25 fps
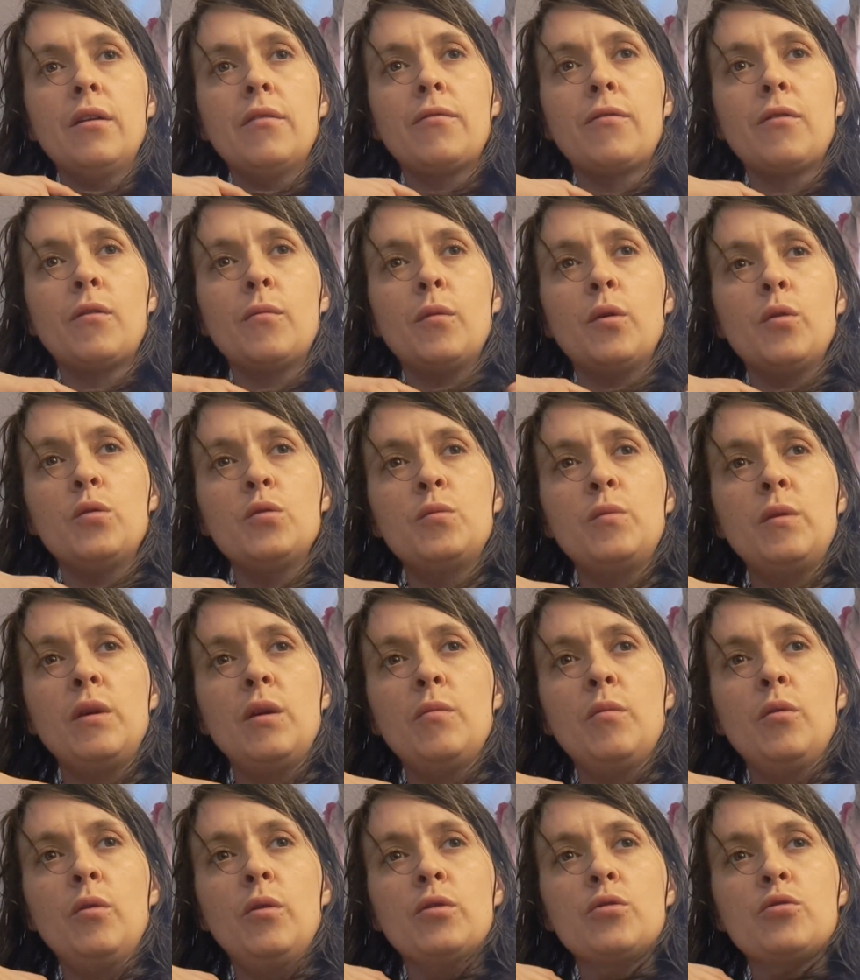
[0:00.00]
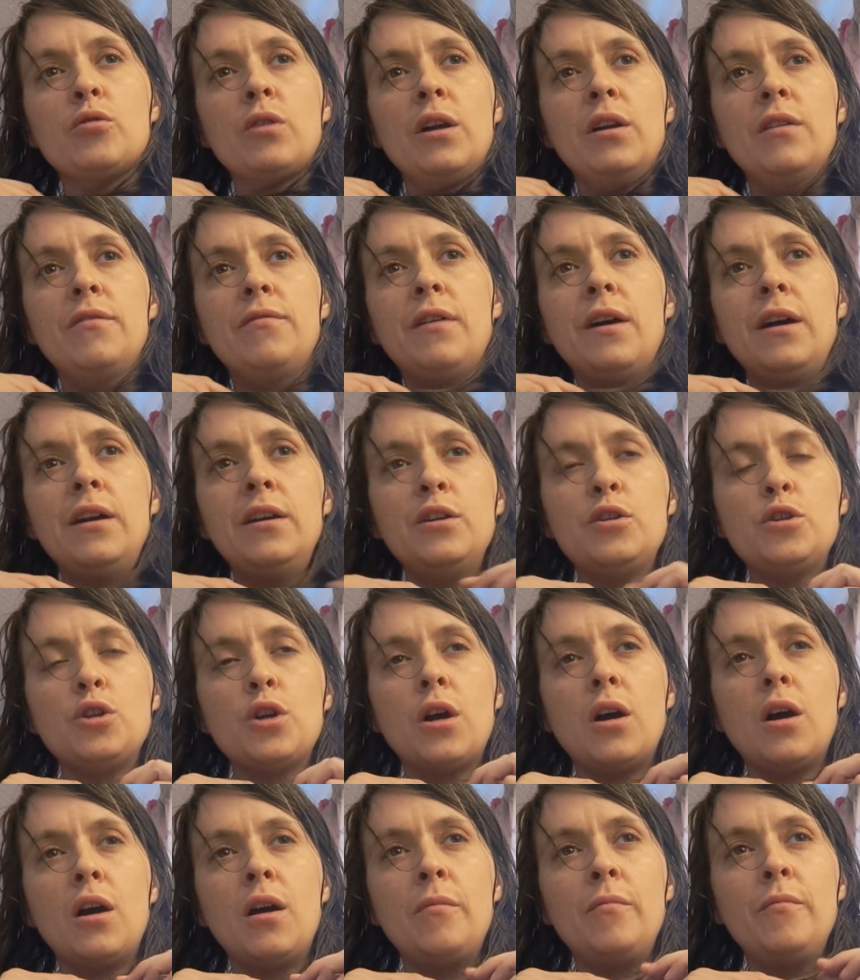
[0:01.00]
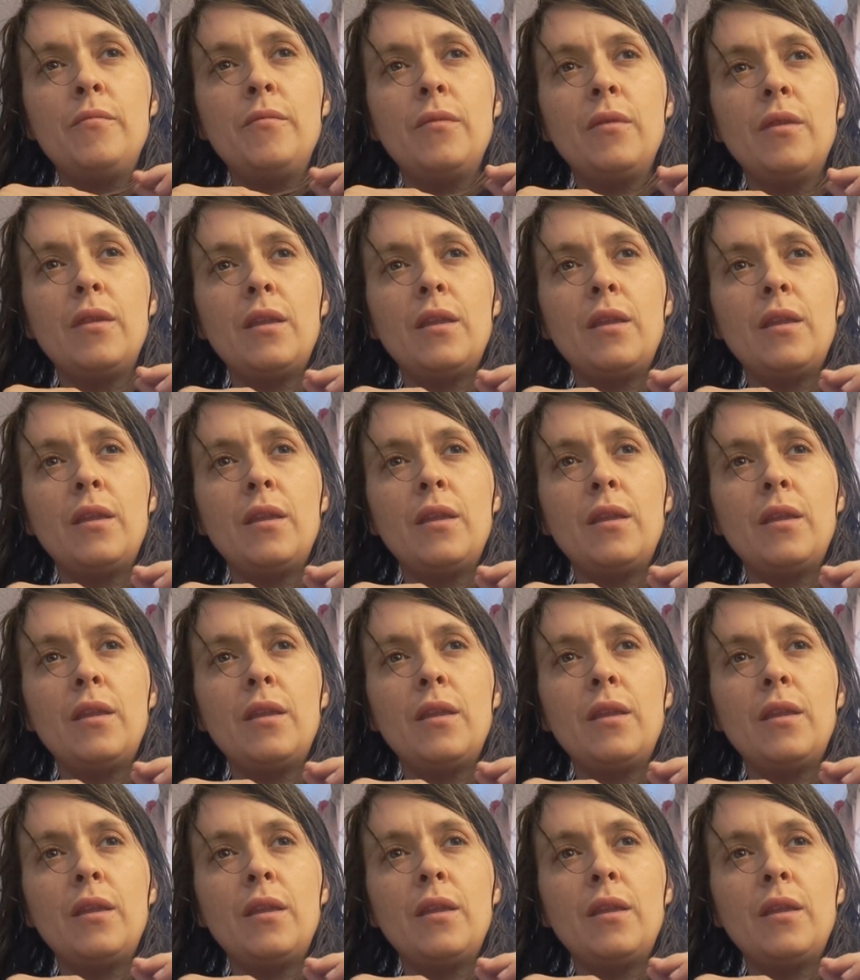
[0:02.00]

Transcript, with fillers: for most people is trying to find a job